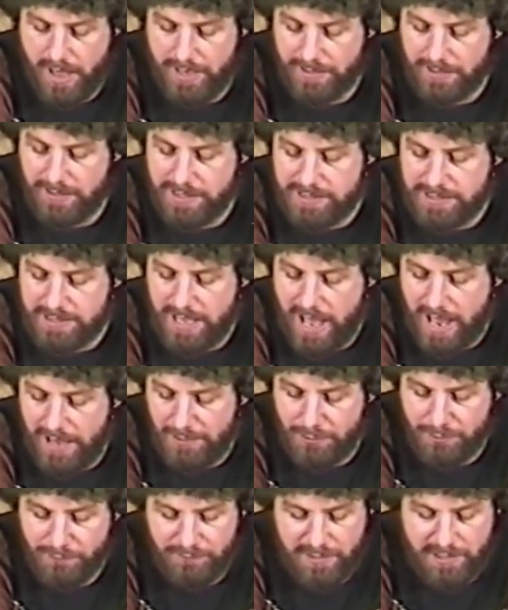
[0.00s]
And unless
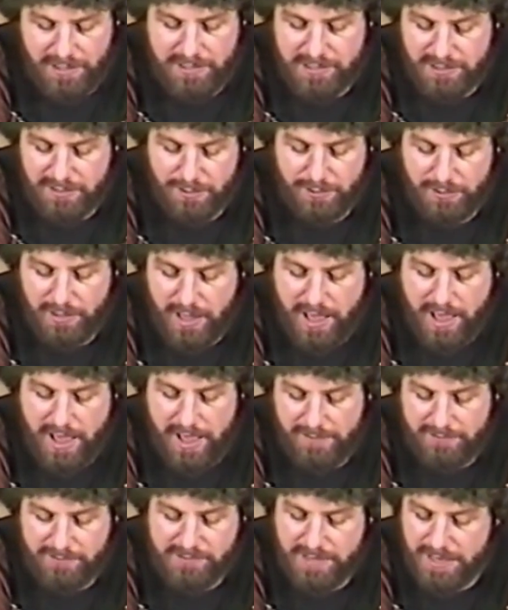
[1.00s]
God intervenes in their
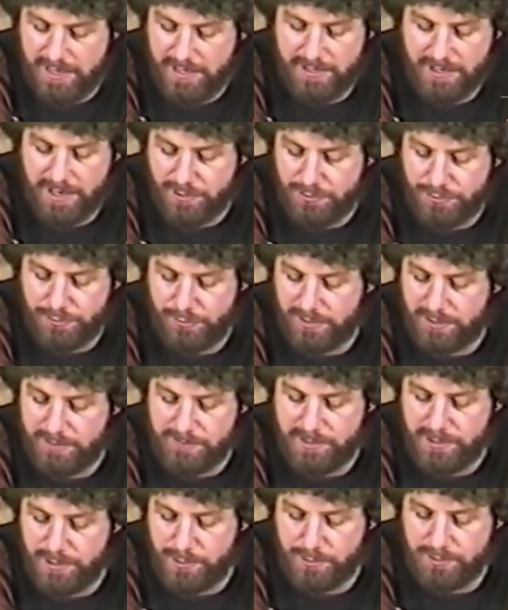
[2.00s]
lives, they cannot
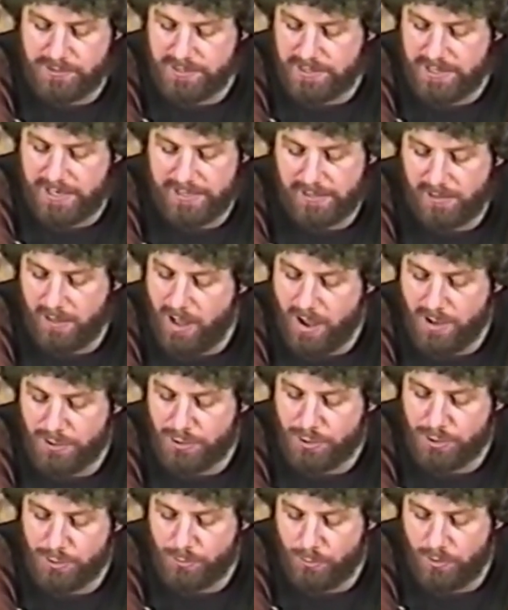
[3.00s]
truly be used in any
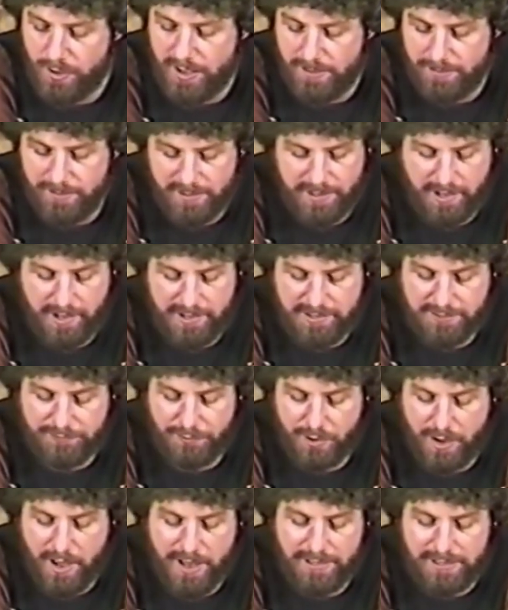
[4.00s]
long-term way because
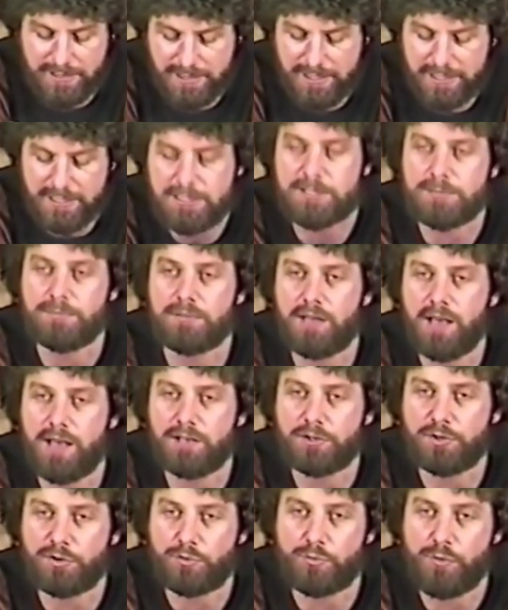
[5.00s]
of their unteachable,
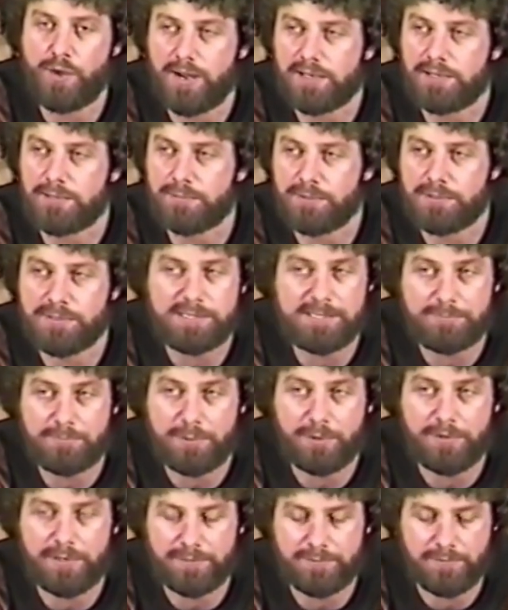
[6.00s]
uncorrectable
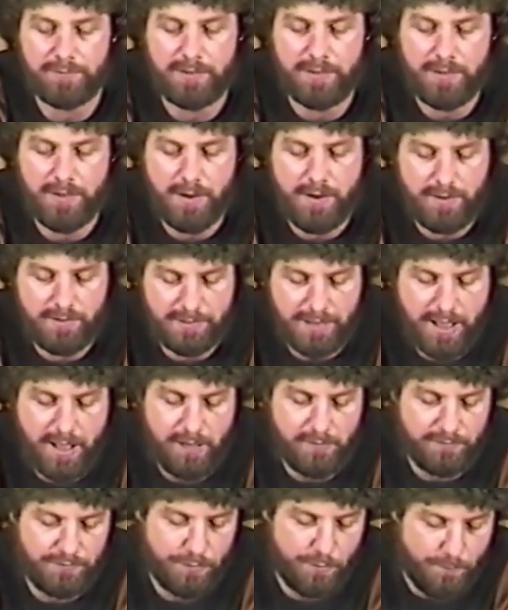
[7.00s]
spirit.
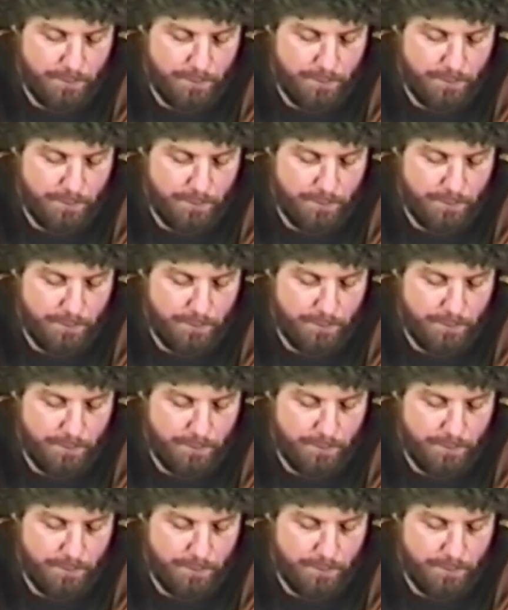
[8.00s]
Now,